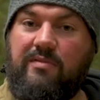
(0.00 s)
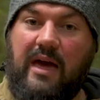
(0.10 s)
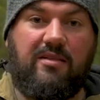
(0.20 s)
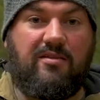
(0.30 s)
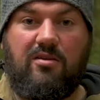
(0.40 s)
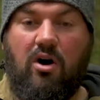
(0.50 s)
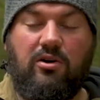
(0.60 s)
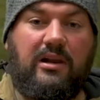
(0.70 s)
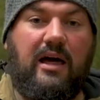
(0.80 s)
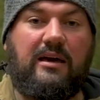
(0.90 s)
That's
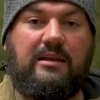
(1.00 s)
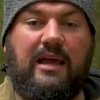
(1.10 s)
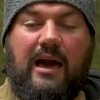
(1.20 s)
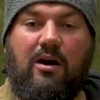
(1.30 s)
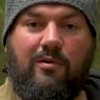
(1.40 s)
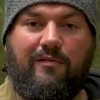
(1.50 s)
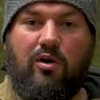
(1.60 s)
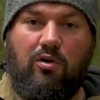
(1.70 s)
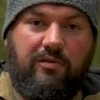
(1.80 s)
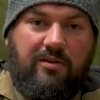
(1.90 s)
online now. We've got
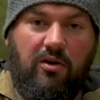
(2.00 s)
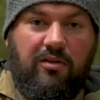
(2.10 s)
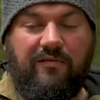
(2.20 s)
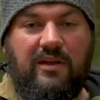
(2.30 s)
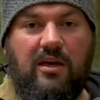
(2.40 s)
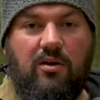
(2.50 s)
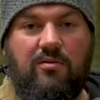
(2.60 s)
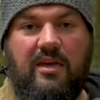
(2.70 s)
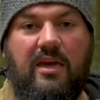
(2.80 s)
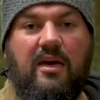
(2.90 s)
all these other
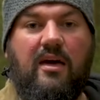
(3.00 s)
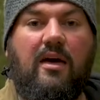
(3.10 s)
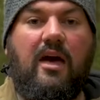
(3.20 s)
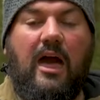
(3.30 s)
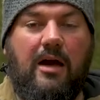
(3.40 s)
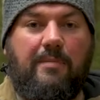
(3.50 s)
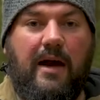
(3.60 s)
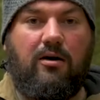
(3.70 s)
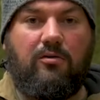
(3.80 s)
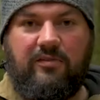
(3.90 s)
videos here
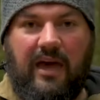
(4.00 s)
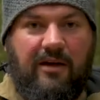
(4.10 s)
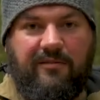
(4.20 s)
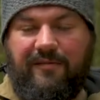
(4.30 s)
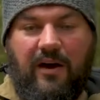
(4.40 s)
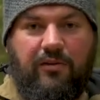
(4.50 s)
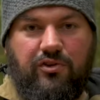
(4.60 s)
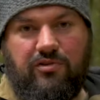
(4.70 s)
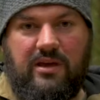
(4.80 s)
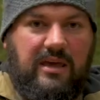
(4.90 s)
about how to fell the
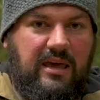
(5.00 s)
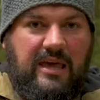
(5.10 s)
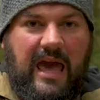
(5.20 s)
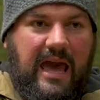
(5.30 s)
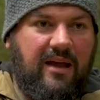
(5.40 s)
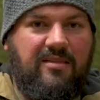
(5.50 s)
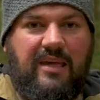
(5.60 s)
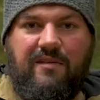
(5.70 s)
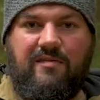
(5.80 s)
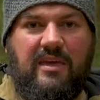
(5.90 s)
tree, axe
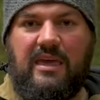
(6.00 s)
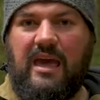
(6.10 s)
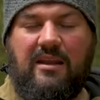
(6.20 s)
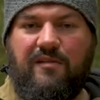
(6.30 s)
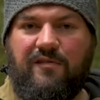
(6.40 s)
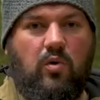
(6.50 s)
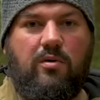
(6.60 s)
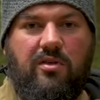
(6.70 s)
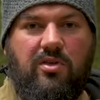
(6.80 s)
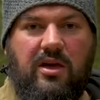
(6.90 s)
safety, and a few
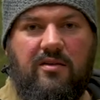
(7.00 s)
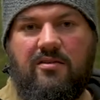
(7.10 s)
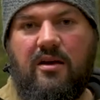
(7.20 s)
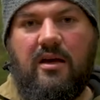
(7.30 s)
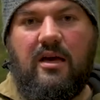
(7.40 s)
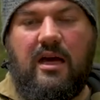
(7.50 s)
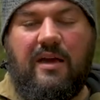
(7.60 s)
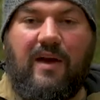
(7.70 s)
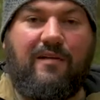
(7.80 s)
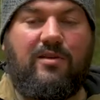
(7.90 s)
other things.
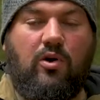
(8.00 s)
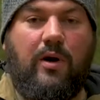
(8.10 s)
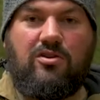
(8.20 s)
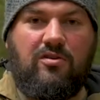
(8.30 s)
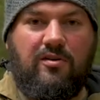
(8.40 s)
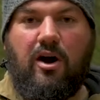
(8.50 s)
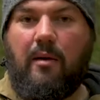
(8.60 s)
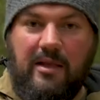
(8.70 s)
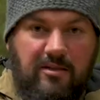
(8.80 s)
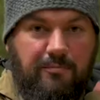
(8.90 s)
If you have any questions or
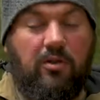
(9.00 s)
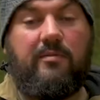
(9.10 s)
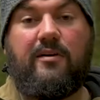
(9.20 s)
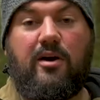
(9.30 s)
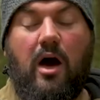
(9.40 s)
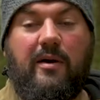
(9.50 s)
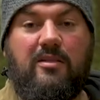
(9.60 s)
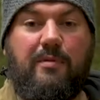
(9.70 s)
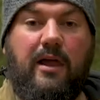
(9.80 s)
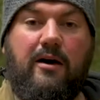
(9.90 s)
comments, put them in the
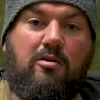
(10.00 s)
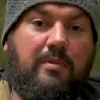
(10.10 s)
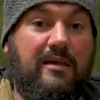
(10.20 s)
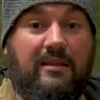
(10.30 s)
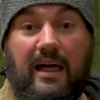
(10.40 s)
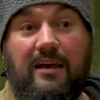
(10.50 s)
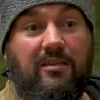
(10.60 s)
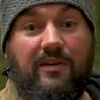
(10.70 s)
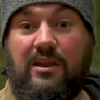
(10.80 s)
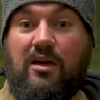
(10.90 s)
comments below. Please like
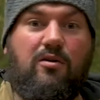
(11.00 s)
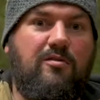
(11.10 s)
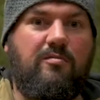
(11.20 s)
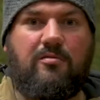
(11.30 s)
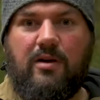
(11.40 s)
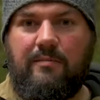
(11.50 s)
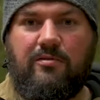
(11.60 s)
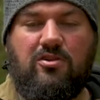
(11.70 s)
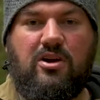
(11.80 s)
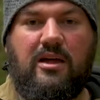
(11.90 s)
the video, subscribe to
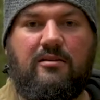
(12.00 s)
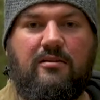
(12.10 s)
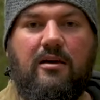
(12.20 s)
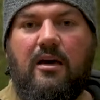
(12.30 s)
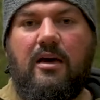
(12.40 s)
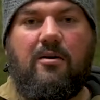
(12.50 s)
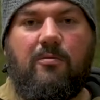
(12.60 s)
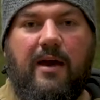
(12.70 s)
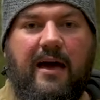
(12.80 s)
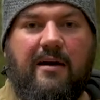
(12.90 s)
the channel.
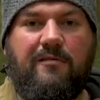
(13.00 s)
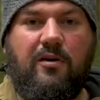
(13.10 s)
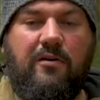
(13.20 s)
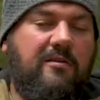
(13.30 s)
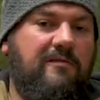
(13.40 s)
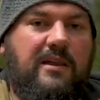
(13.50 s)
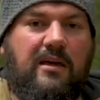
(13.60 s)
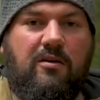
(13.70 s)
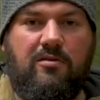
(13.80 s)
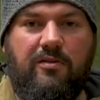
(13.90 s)
We have other
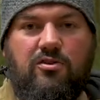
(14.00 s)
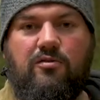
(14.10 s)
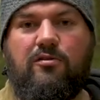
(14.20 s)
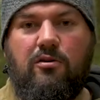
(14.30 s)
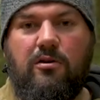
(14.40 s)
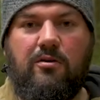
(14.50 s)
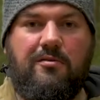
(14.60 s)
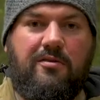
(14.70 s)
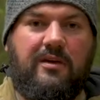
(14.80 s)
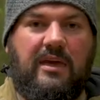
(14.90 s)
videos, other
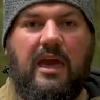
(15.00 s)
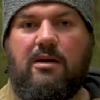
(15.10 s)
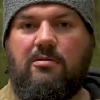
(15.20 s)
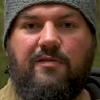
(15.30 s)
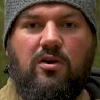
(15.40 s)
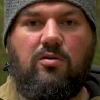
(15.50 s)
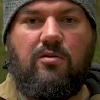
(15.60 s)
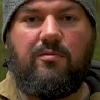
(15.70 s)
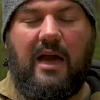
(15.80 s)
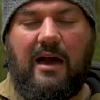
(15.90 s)
tutorials, other gear
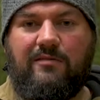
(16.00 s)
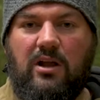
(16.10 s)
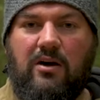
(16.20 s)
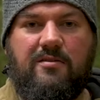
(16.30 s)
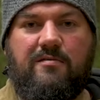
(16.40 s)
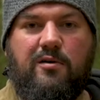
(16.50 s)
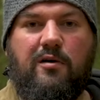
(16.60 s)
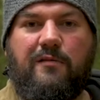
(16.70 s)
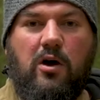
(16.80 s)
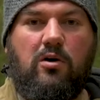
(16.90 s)
reviews. We have lots of
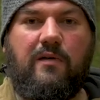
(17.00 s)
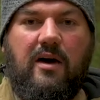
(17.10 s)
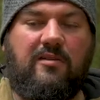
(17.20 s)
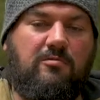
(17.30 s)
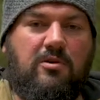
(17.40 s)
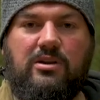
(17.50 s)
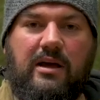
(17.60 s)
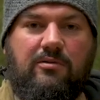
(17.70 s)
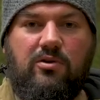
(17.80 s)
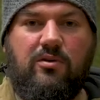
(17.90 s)
stuff over at
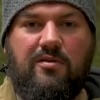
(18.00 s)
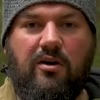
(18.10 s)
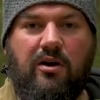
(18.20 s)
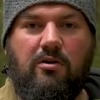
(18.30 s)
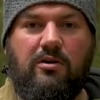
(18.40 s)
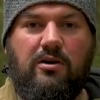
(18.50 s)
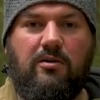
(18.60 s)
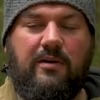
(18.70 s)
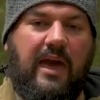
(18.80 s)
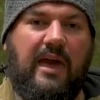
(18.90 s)

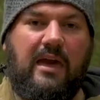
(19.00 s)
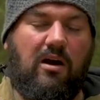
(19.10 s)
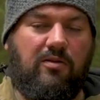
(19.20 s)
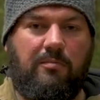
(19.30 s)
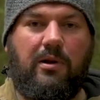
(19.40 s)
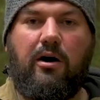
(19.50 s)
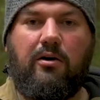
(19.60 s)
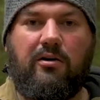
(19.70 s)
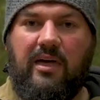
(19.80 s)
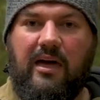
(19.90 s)
originaloutdoors.co.uk on the
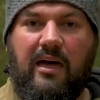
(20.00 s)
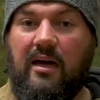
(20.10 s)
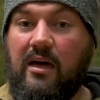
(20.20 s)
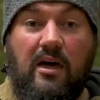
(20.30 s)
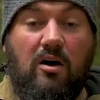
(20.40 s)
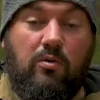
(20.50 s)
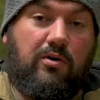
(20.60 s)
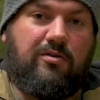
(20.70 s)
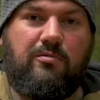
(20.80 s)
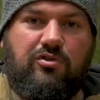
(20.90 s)
blog there. We
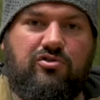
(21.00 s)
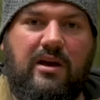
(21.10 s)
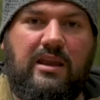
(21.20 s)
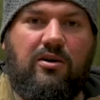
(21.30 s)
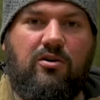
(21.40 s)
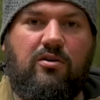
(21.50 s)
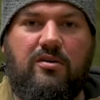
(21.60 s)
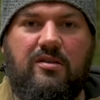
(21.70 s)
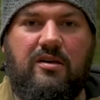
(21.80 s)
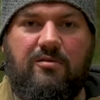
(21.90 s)
also run training
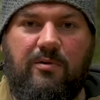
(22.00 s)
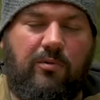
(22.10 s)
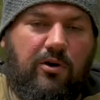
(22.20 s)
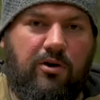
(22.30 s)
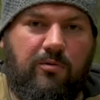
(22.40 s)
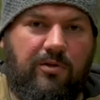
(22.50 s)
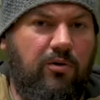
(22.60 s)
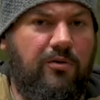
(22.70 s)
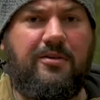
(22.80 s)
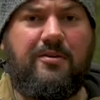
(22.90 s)
courses. We work with
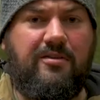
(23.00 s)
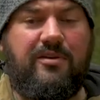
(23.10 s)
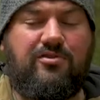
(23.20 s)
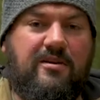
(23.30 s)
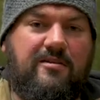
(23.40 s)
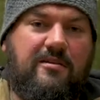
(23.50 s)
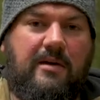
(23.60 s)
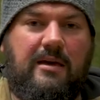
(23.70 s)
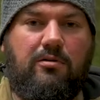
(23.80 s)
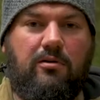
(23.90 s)
all sorts of interesting
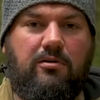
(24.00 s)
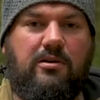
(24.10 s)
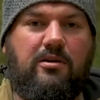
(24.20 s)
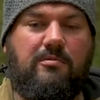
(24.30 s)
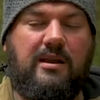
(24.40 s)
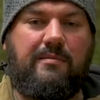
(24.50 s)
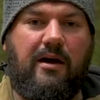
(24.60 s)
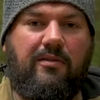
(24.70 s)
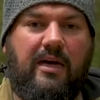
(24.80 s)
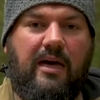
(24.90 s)
people you can read
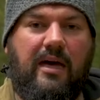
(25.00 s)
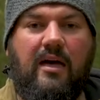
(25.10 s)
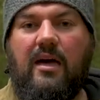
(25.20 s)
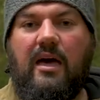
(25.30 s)
about there.